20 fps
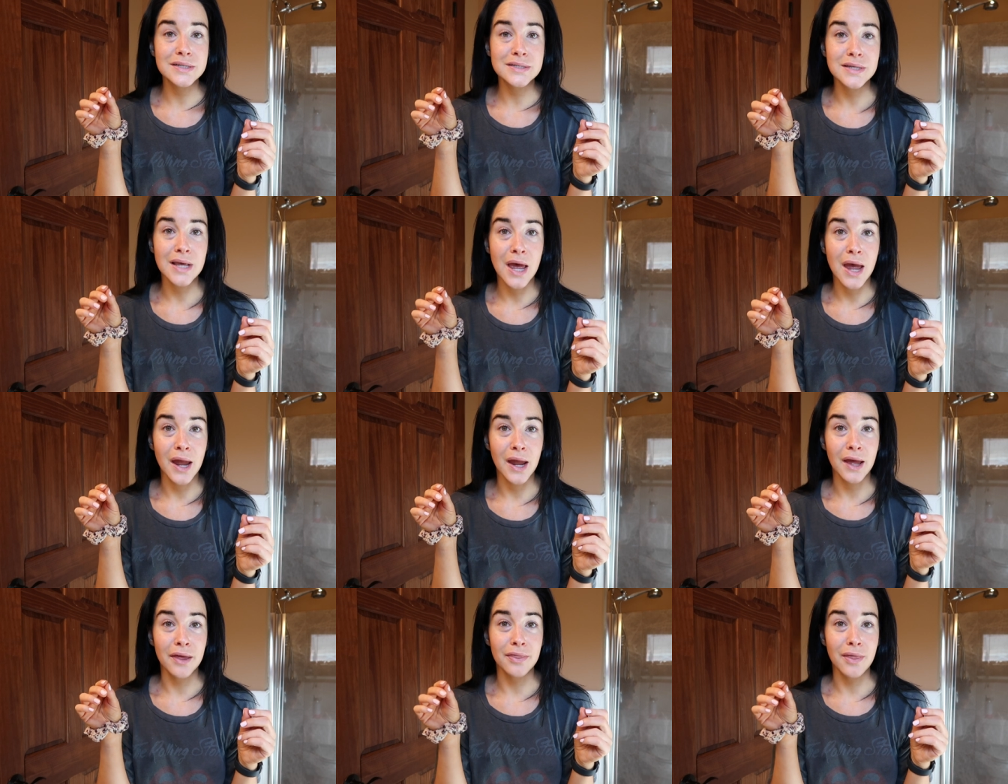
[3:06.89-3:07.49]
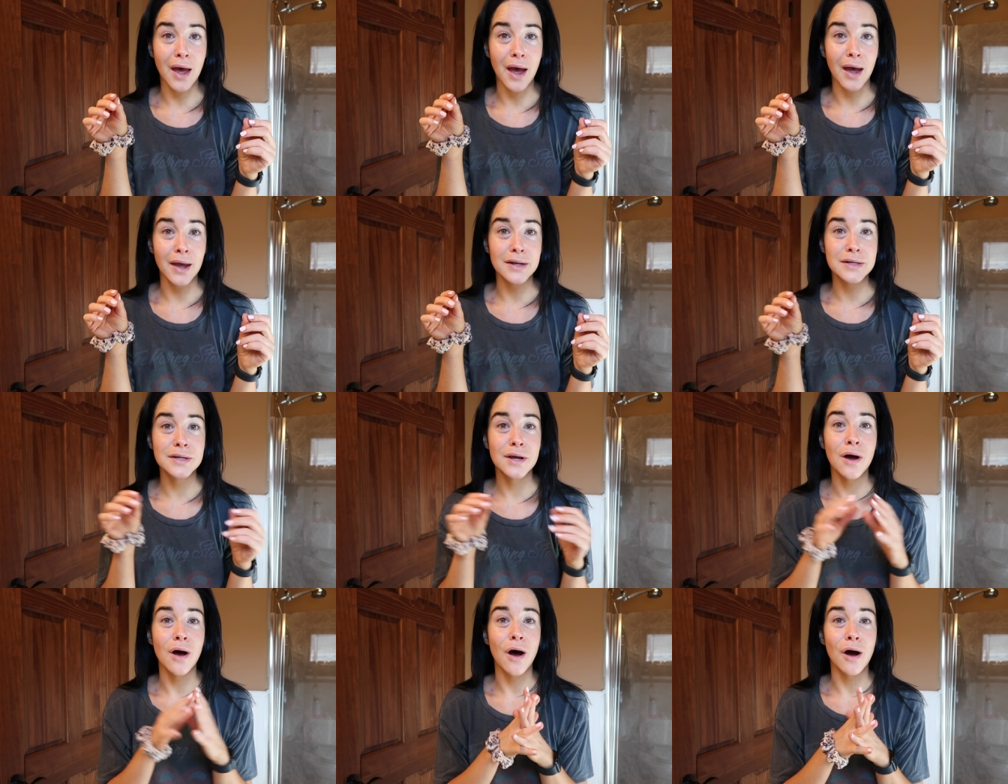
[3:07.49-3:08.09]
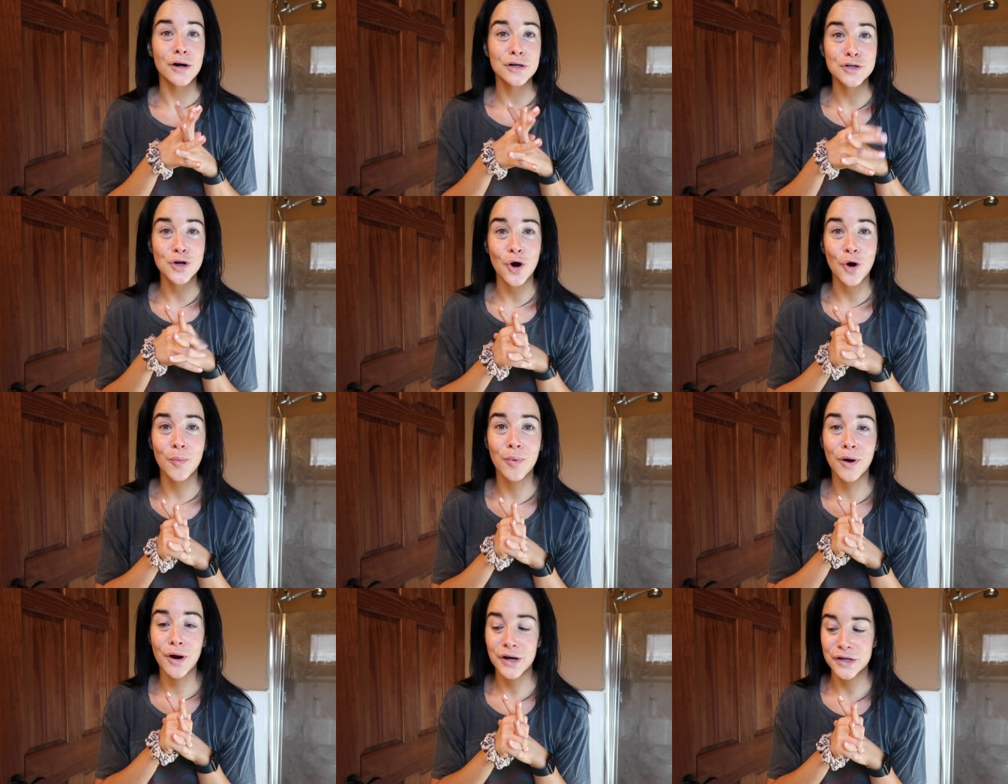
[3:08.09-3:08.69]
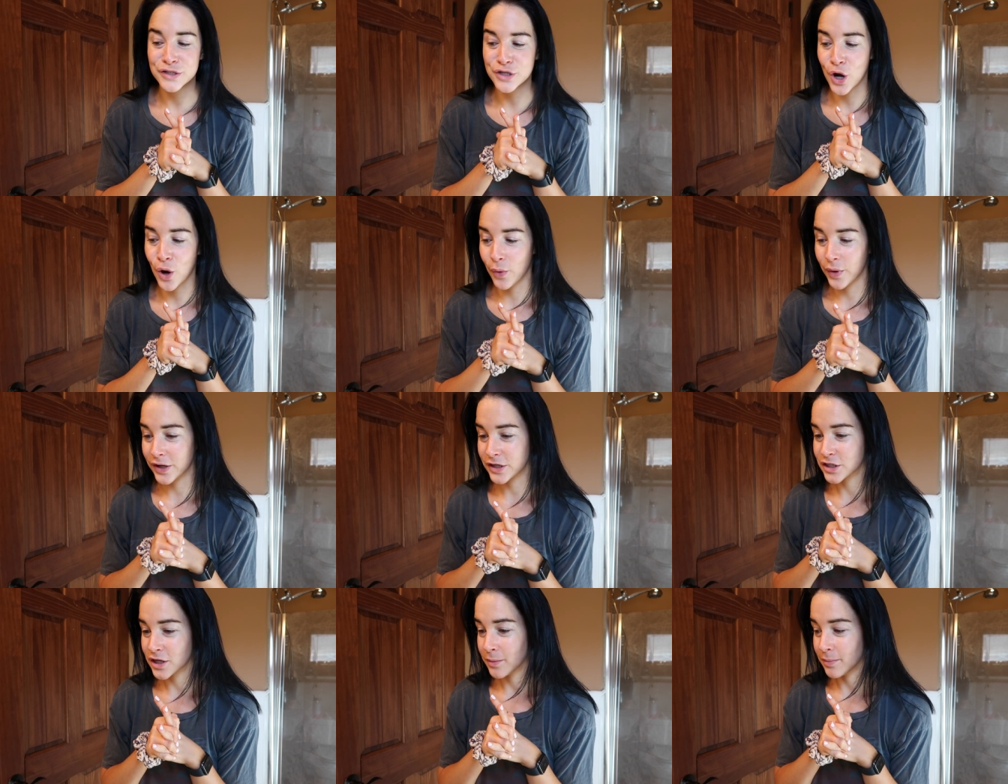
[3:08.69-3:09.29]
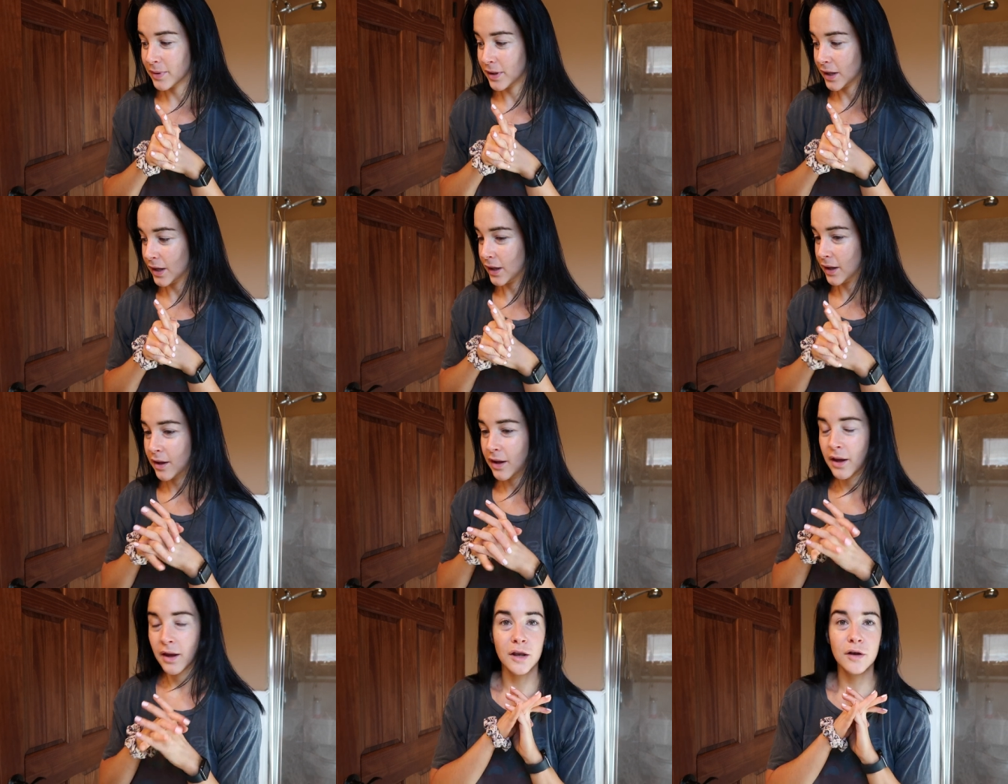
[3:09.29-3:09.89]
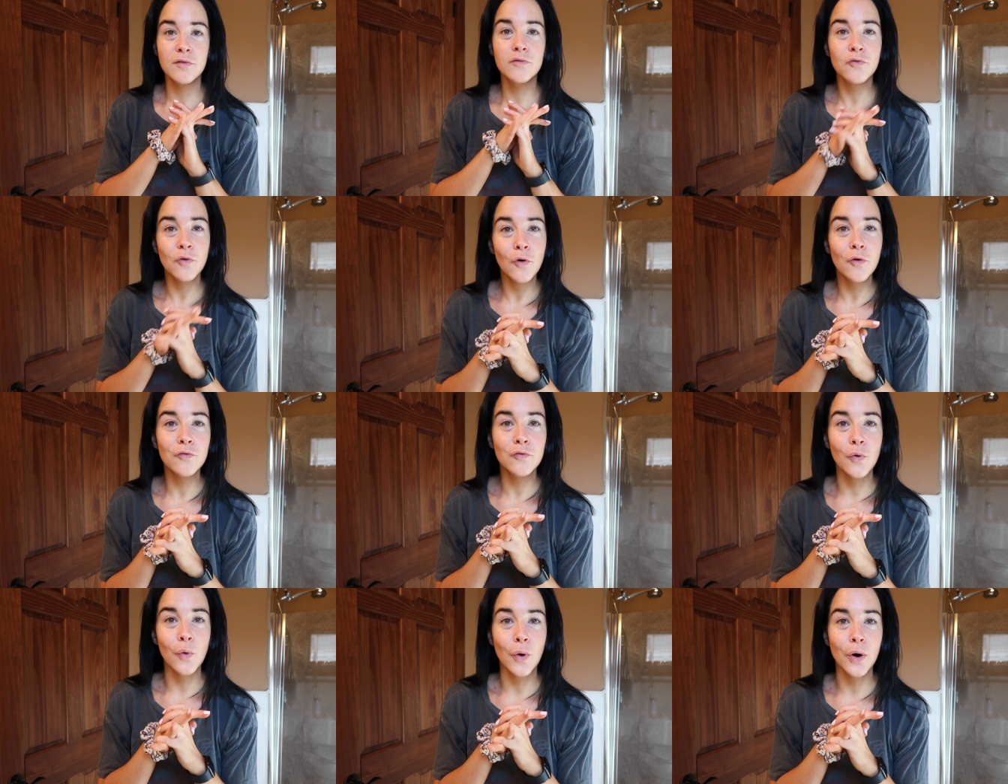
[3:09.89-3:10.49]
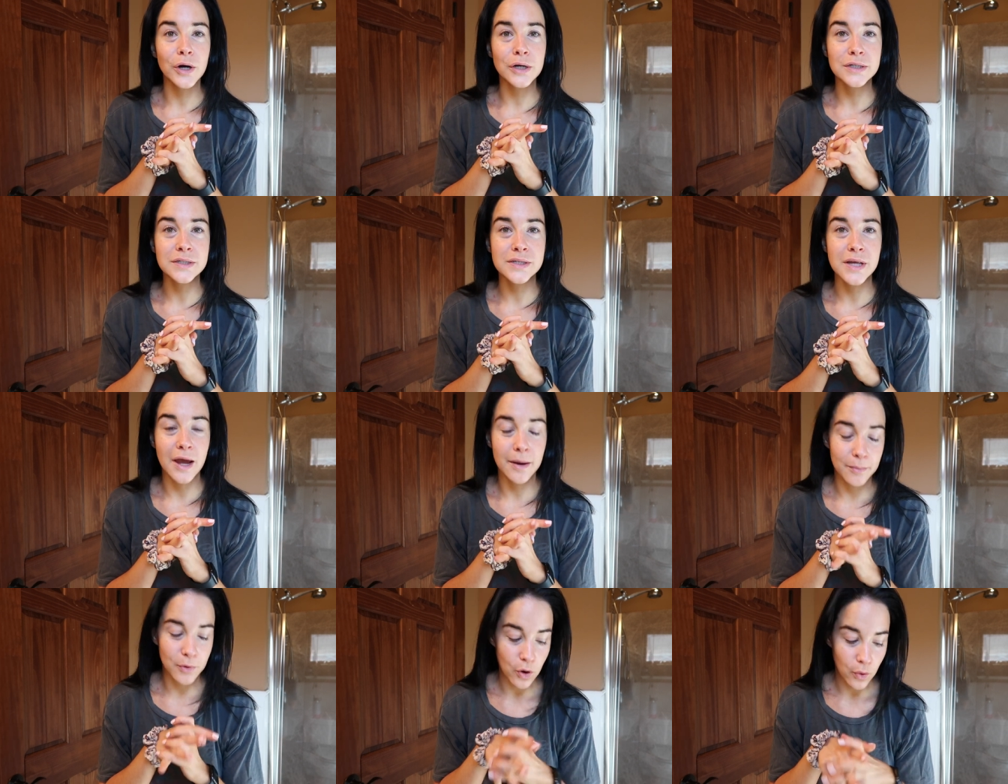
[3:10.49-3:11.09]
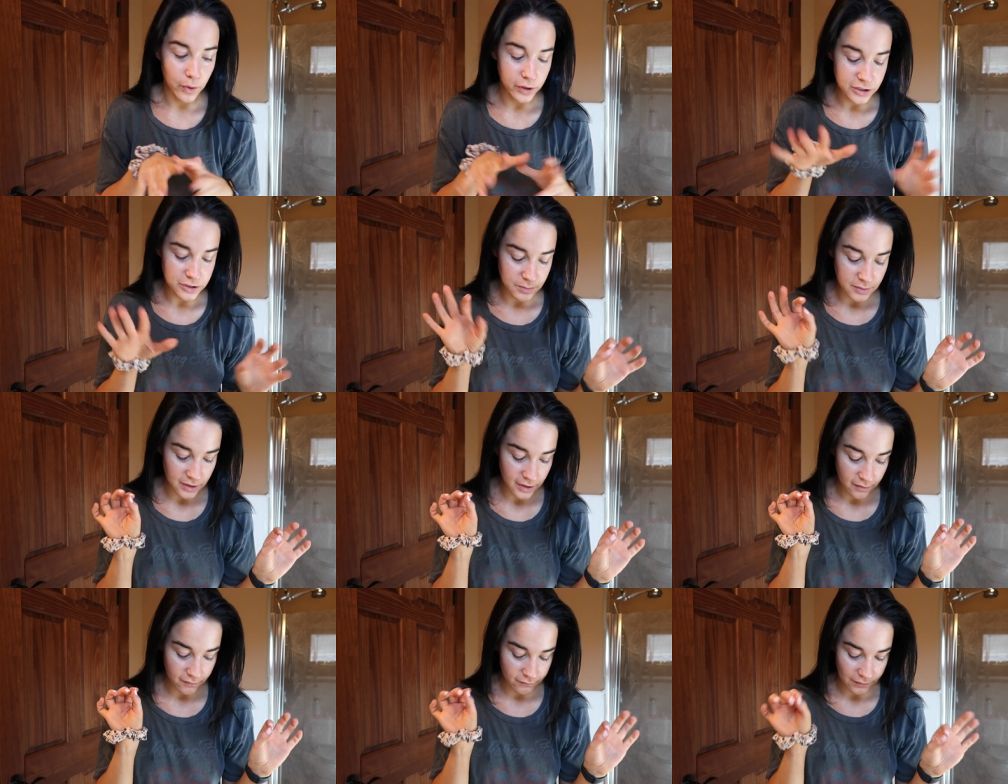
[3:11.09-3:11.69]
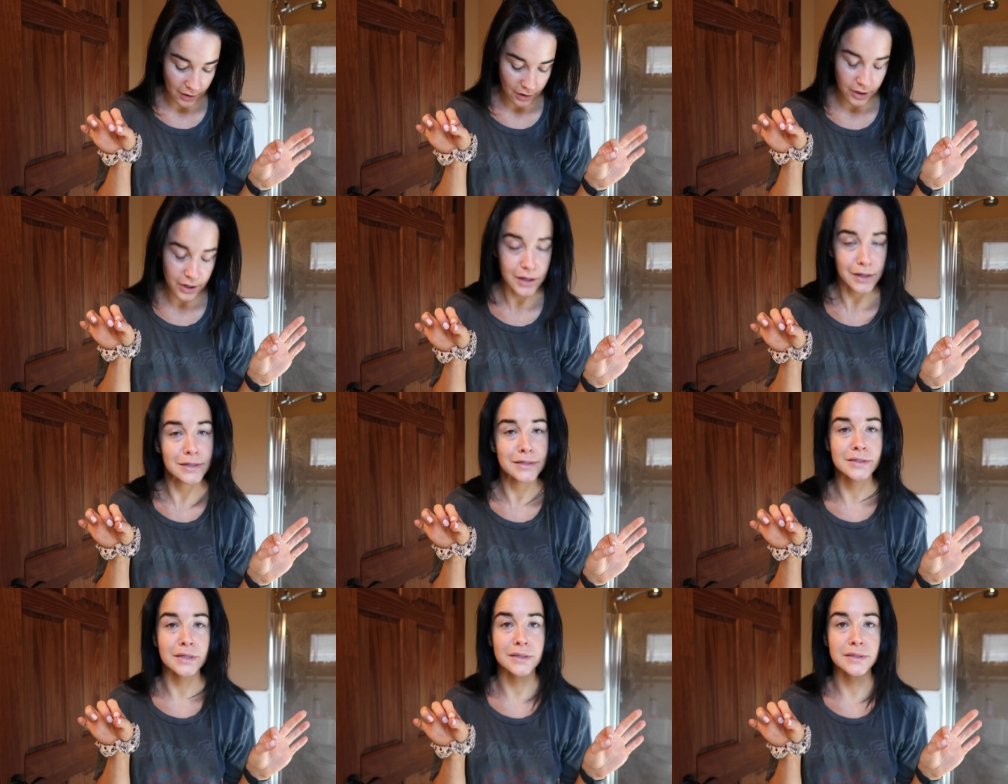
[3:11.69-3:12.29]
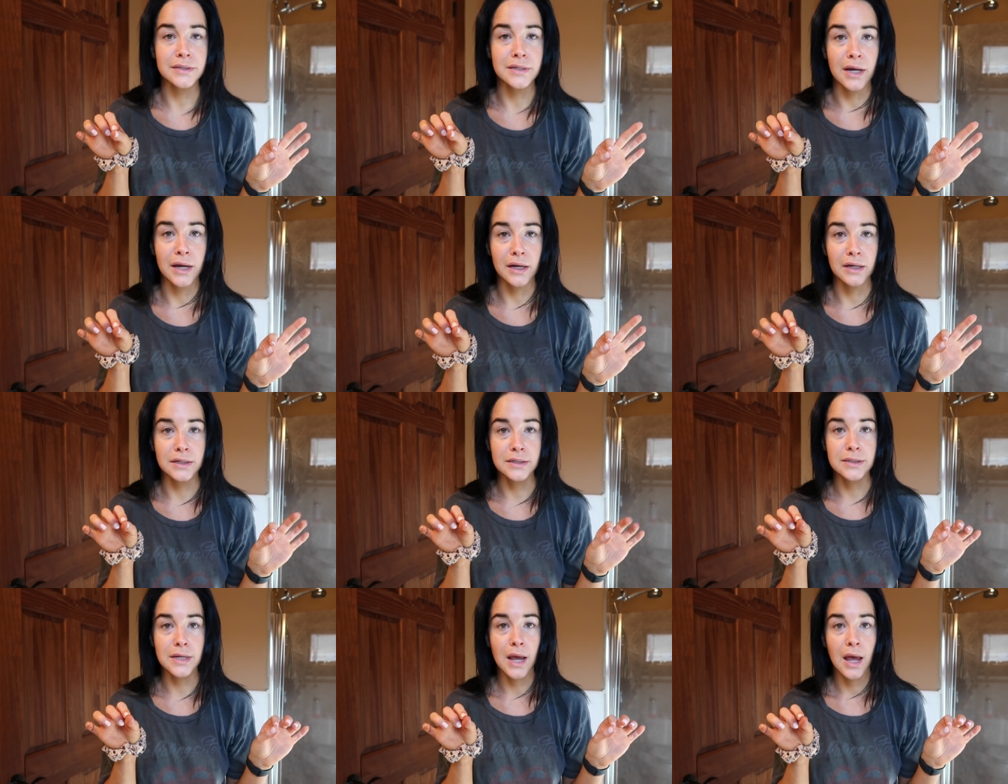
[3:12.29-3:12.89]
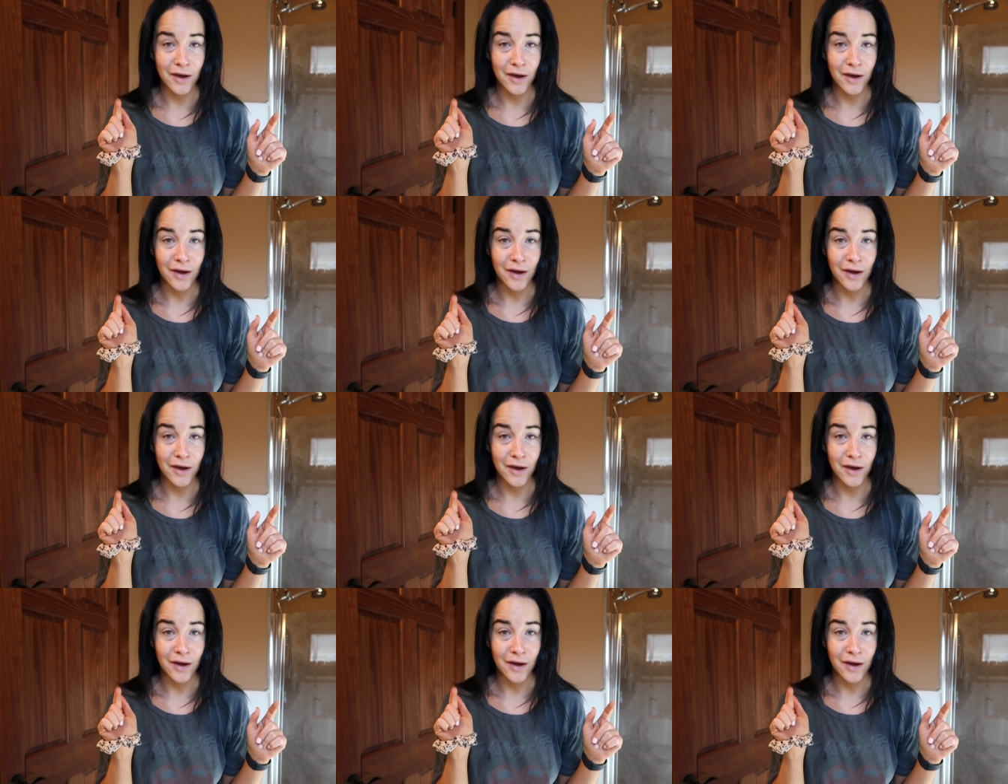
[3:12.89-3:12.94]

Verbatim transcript: to say that October is going to be in full force. I'm going to be very consistent.